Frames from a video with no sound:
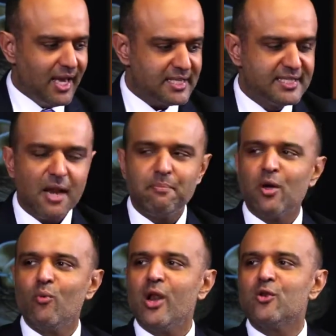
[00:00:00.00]
is that
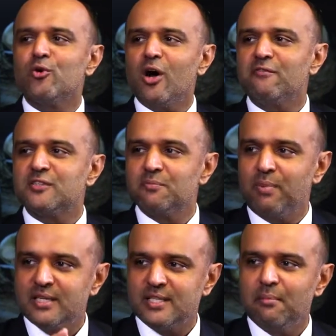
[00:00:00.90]
being well looked after
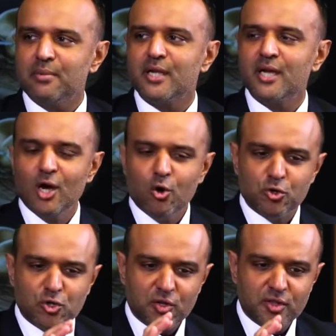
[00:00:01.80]
by somebody
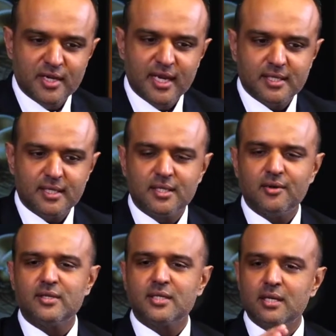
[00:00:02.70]
who's got the
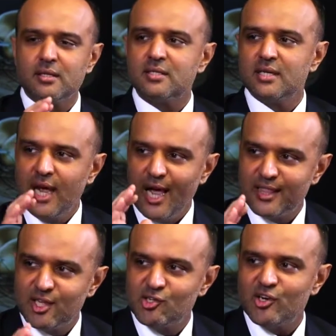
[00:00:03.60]
necessary skills
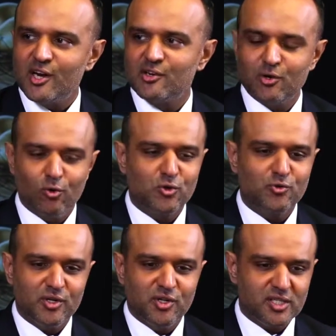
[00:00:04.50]
and the track record
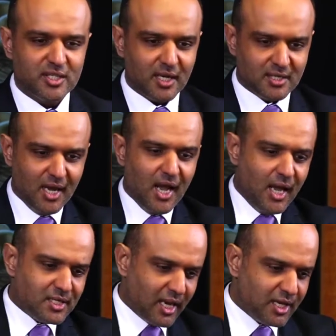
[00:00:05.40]
to address that.
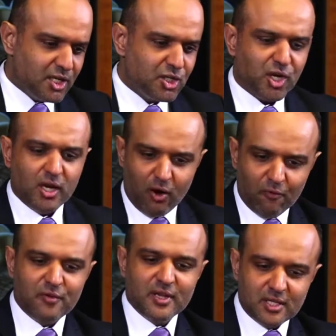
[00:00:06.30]
So, and inshallah,
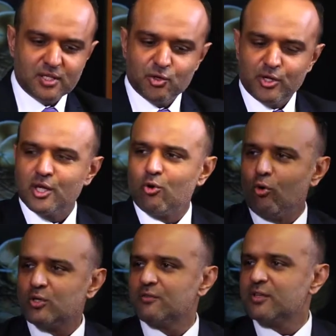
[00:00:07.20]
hopefully during the
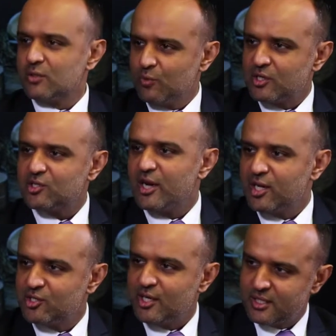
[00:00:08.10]
course of this, we'll try and
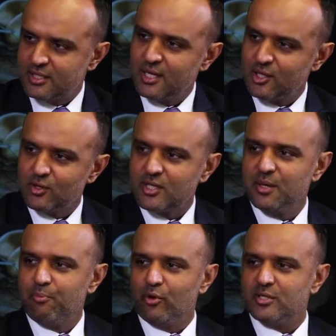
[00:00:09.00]
address those
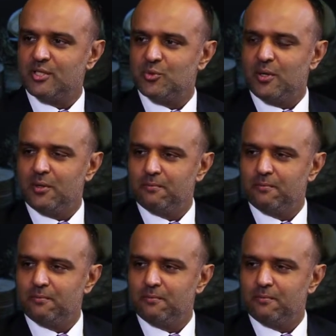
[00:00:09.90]
key points as well.